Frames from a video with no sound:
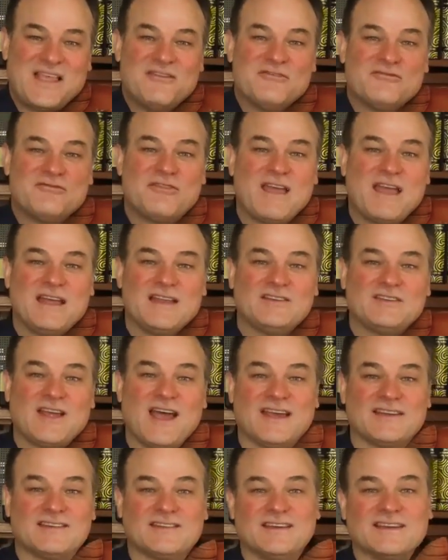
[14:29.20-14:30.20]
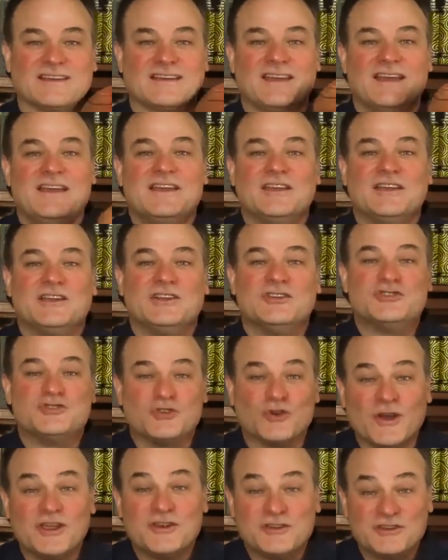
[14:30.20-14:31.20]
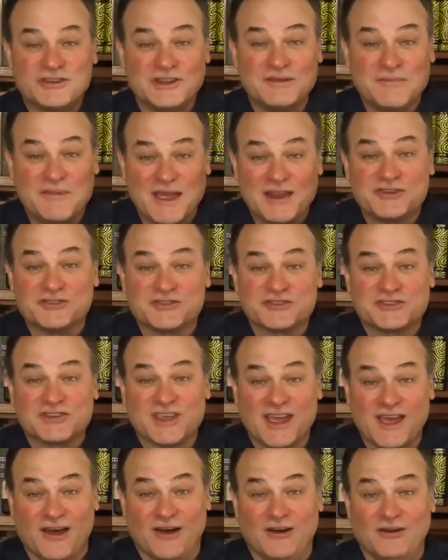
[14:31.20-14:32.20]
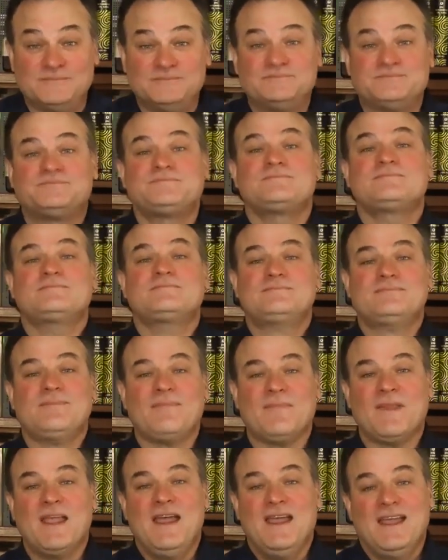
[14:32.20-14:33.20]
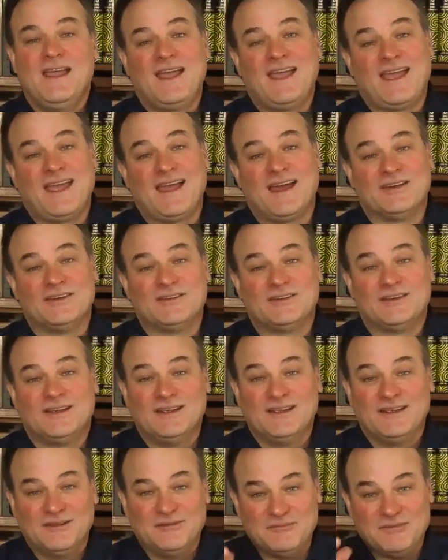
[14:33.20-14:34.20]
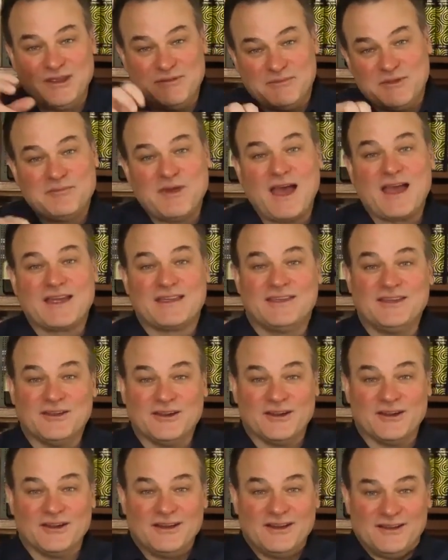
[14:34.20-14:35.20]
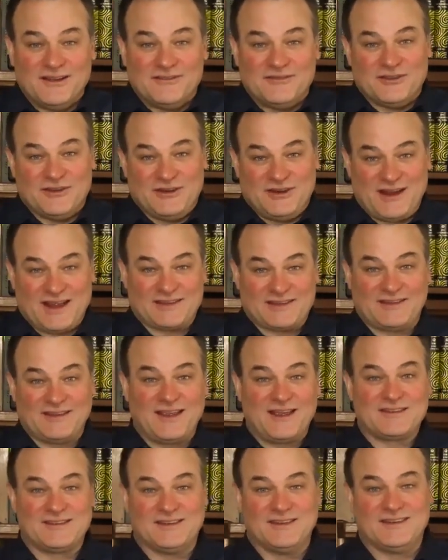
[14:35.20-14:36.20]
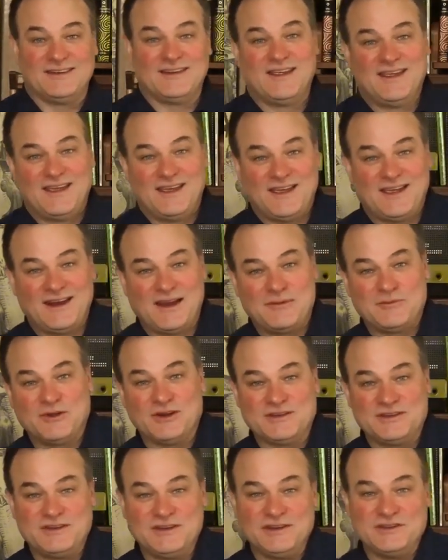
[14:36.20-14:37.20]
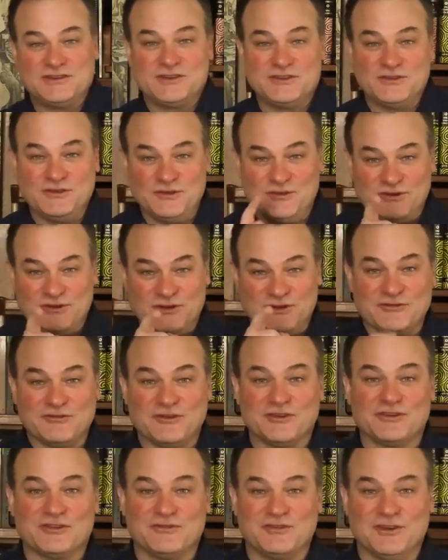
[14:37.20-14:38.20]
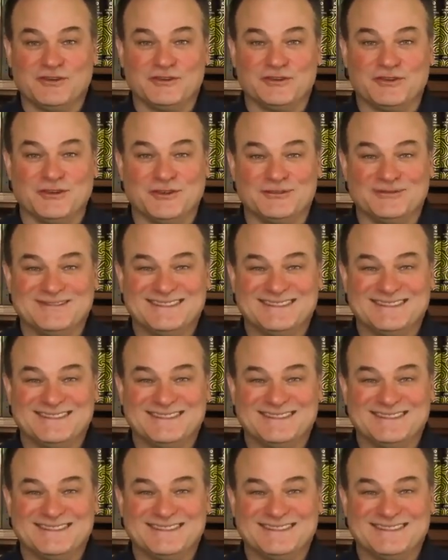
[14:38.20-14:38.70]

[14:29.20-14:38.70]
Fantastic. Enjoy your D major scale and meet me back here for the next lesson, and I'm going to teach you your first fiddle tune.